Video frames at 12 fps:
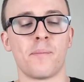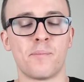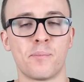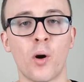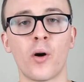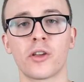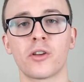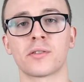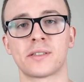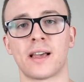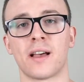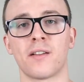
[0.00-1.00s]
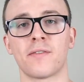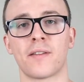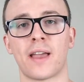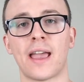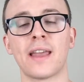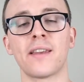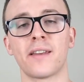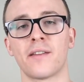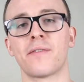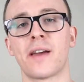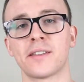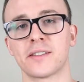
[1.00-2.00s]
put yourself in an
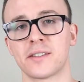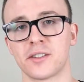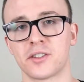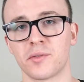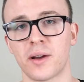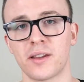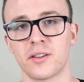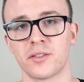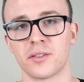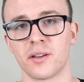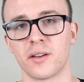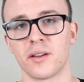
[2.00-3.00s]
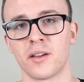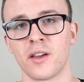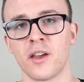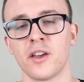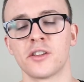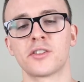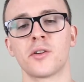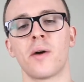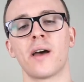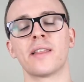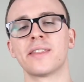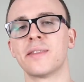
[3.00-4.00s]
event situation. So
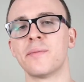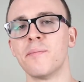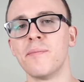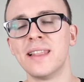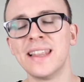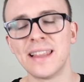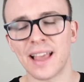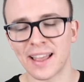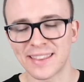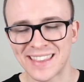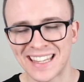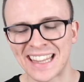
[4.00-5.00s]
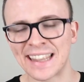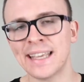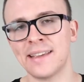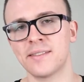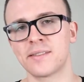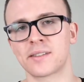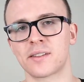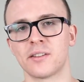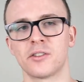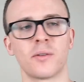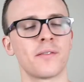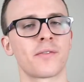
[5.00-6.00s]
at the
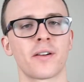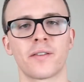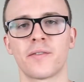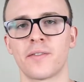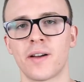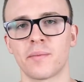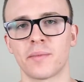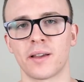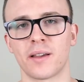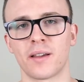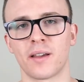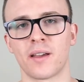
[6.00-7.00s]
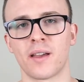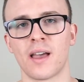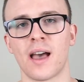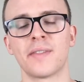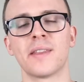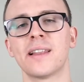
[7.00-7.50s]
least, do it in front of your family. At the